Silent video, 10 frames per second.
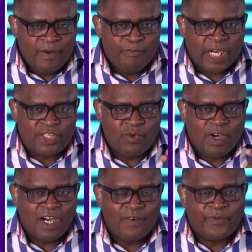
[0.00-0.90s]
but you
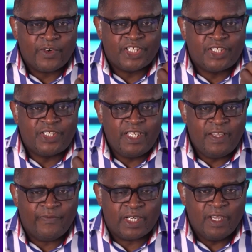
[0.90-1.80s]
have
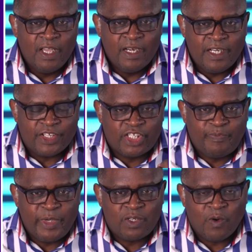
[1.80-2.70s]
received the
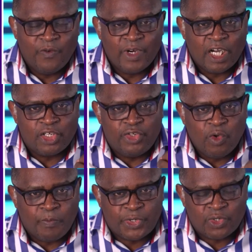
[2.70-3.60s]
spirit of
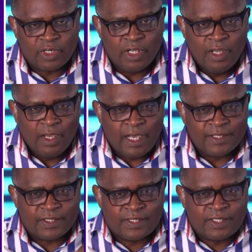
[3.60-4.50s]
adoption
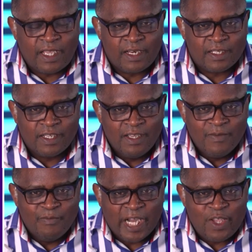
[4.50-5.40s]
as sons,
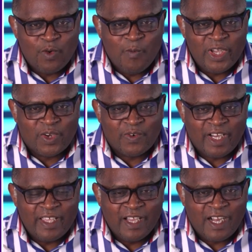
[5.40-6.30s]
by whom we
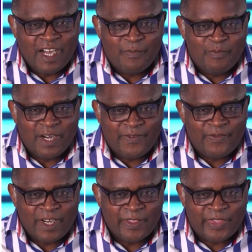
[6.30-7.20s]
cry, Abba,
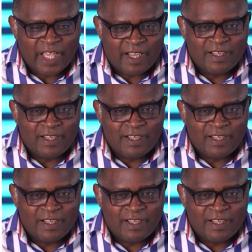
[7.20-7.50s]
Father.